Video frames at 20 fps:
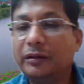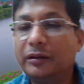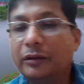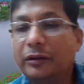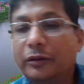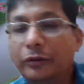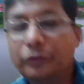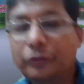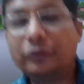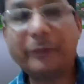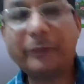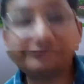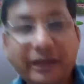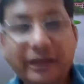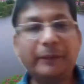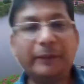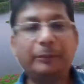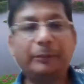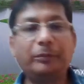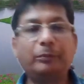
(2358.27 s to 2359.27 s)
So
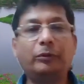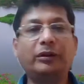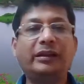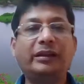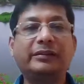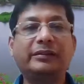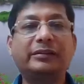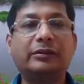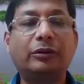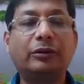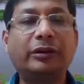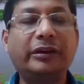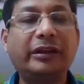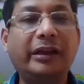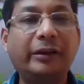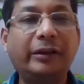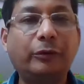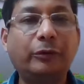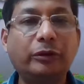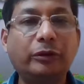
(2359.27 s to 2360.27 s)
predictive models, already
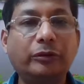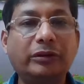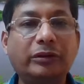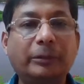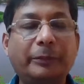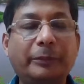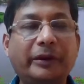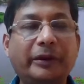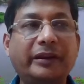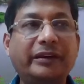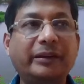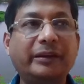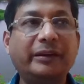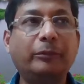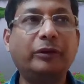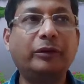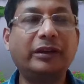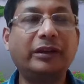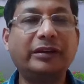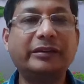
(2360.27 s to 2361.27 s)
I told you, the predictive
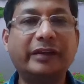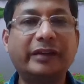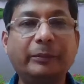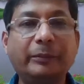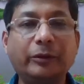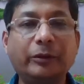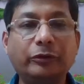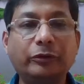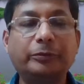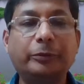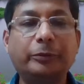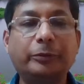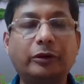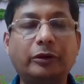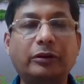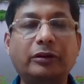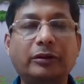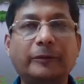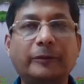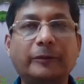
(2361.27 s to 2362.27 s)
models can be used
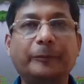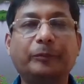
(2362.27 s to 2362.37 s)
for